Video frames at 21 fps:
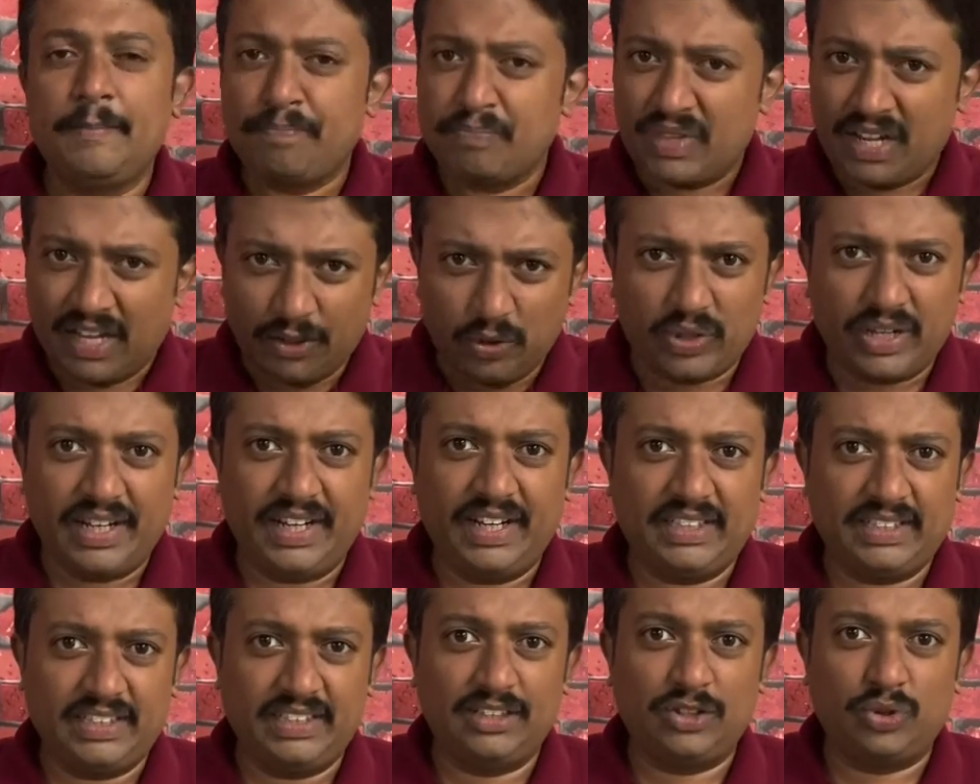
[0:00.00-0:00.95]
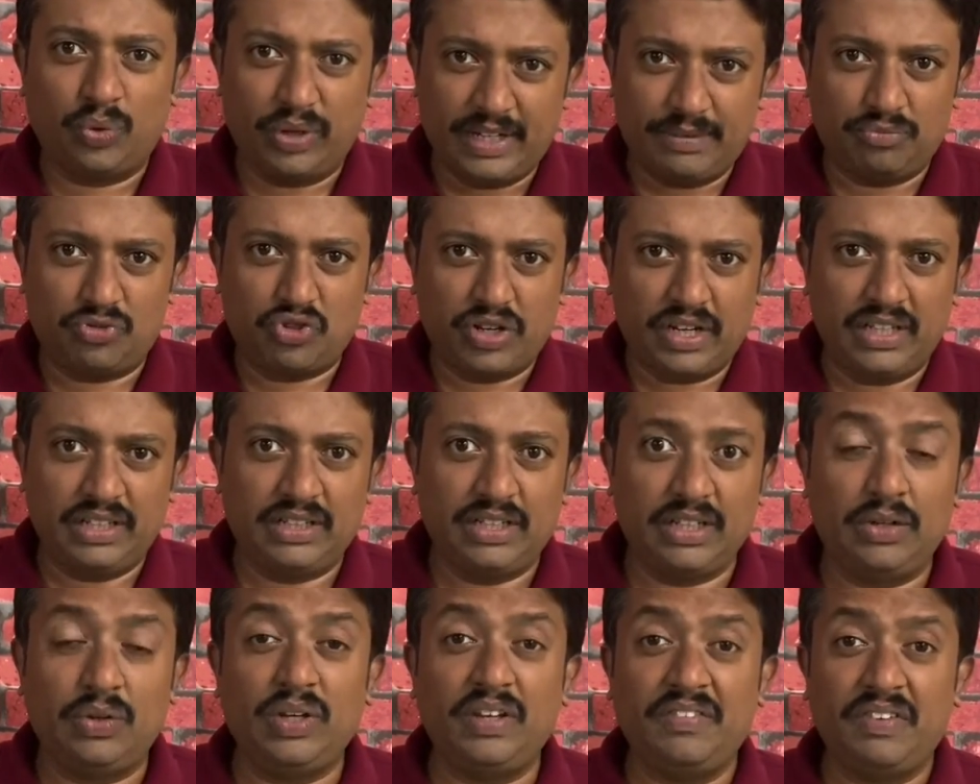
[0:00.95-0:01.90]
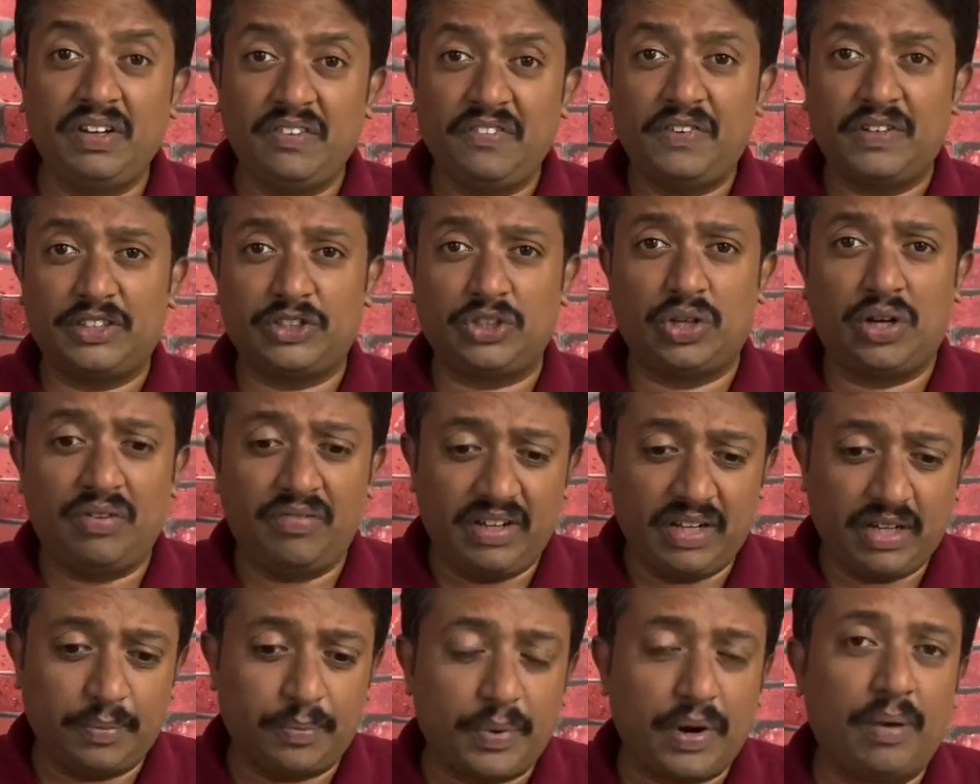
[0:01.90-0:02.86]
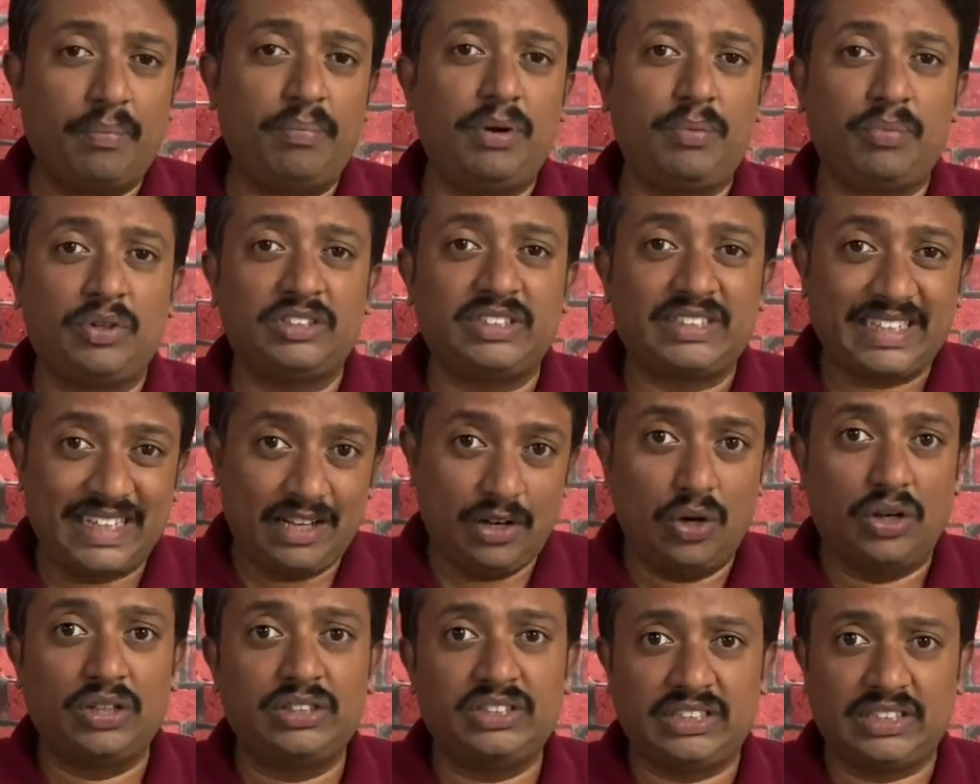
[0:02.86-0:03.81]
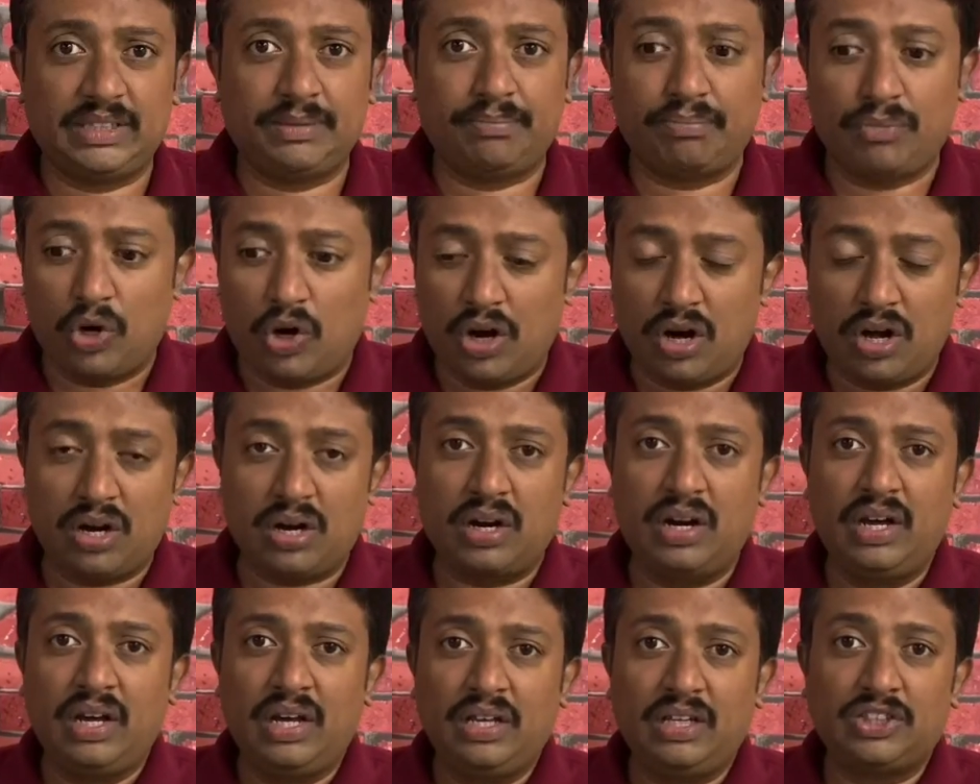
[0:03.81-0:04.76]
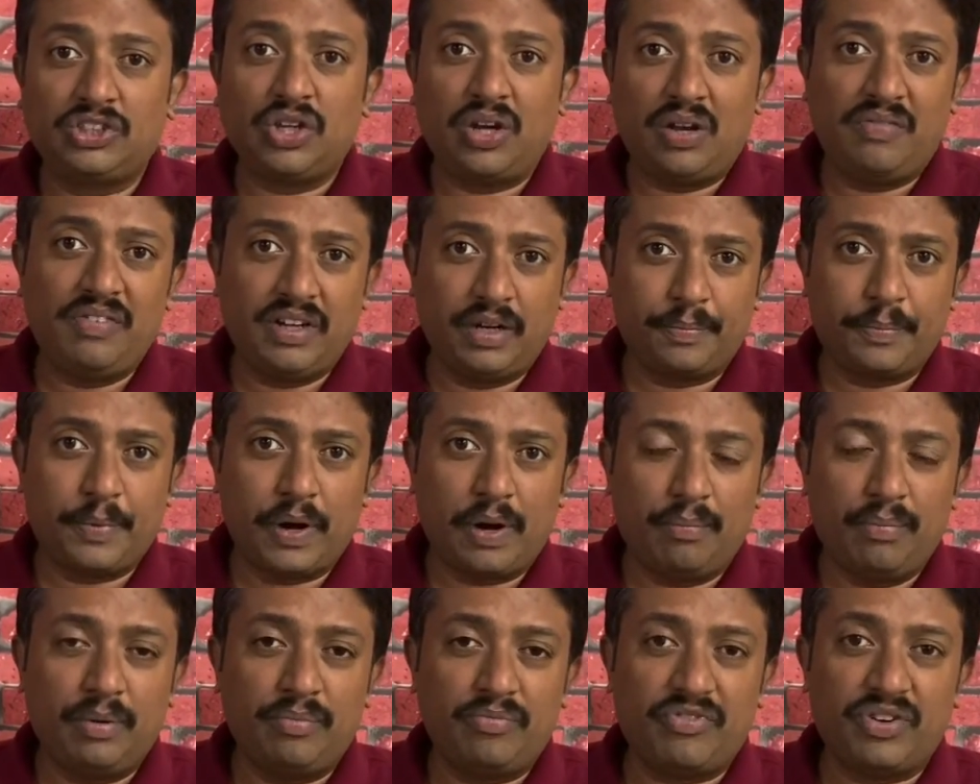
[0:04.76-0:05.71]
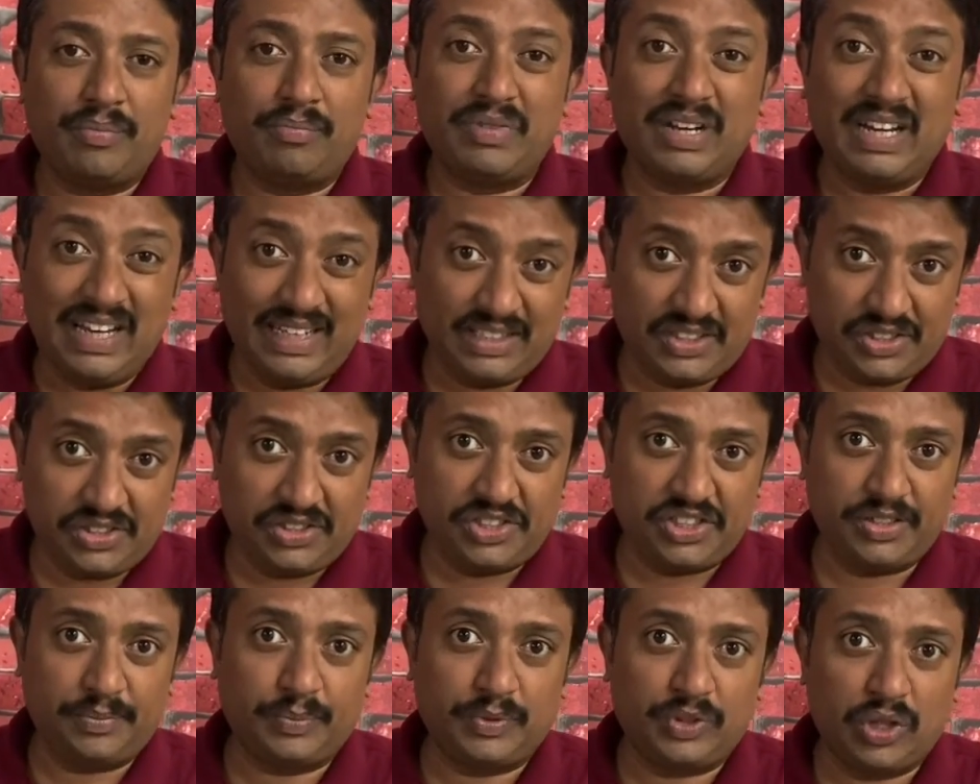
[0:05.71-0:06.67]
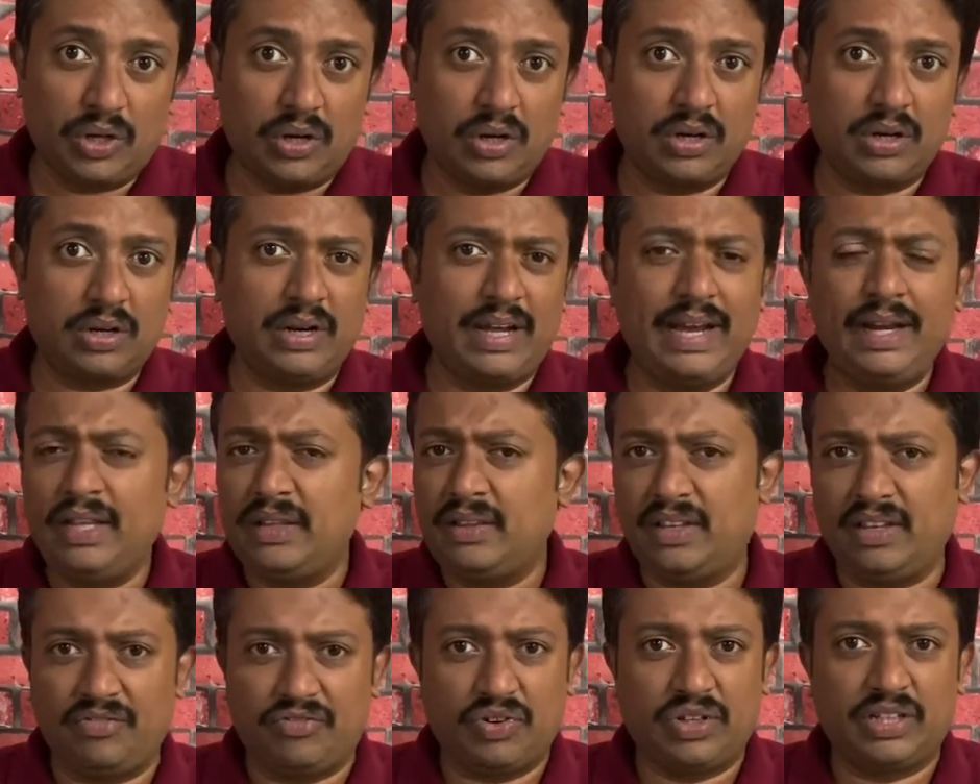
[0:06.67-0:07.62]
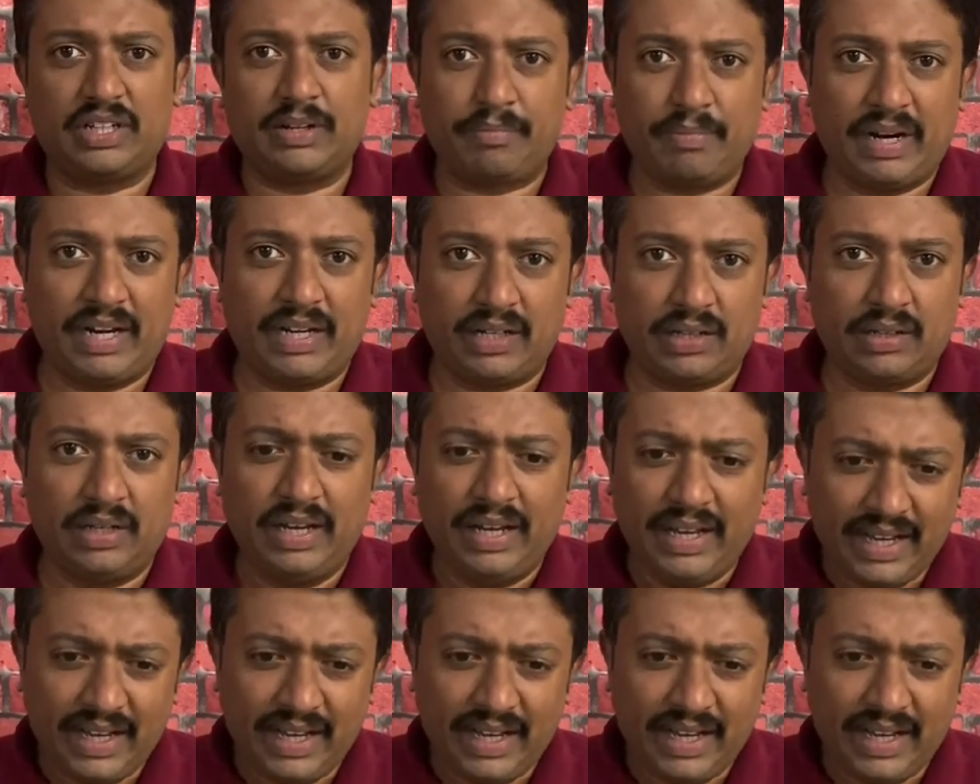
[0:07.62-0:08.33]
Are you connecting to what I'm trying to tell you? Even if you're solving a problem on syllogism, or you're solving a problem from relationships, or anything for that matter,